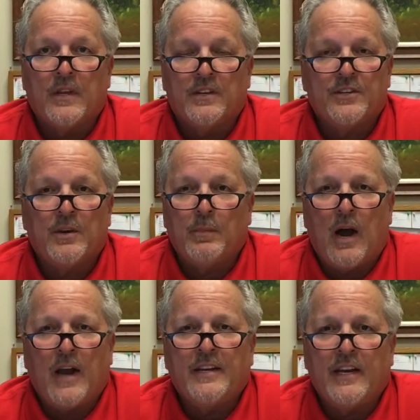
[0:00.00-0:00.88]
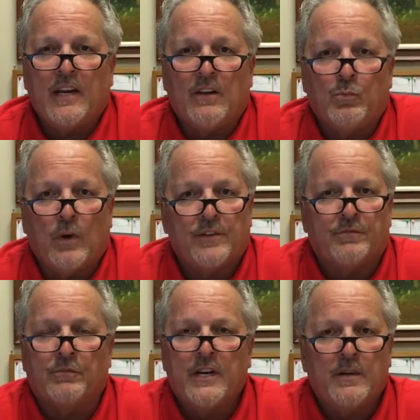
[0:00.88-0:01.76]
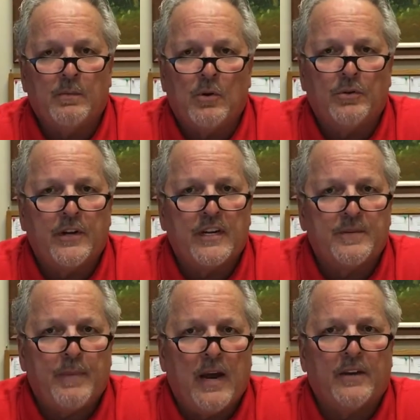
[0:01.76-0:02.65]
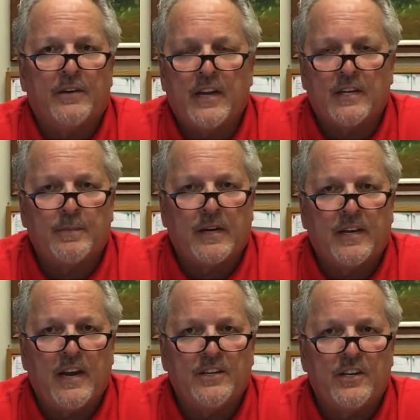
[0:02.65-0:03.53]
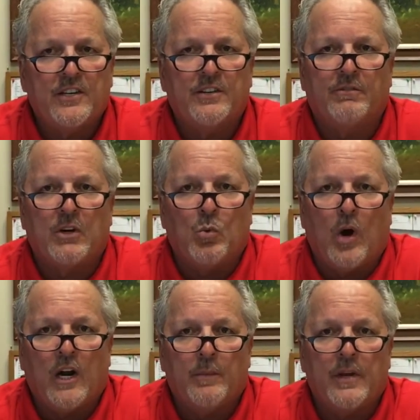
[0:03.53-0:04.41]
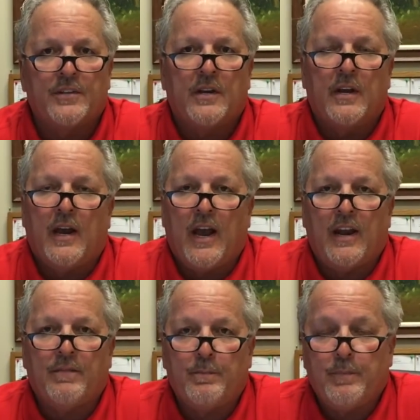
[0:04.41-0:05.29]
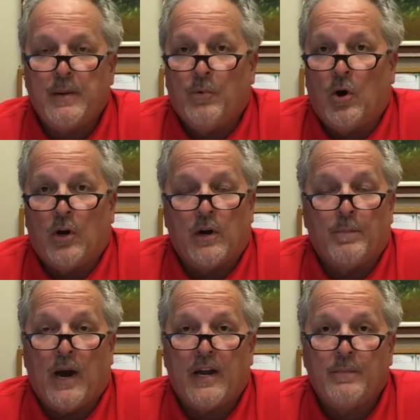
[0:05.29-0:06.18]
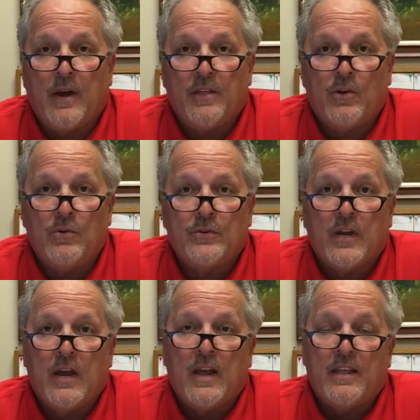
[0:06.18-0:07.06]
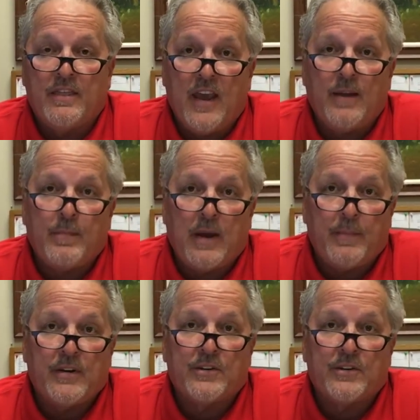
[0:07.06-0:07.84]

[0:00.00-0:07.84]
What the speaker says: some idea of what's reasonable to expect, his expectations, the requirements, and if people aren't abiding by those, then maybe you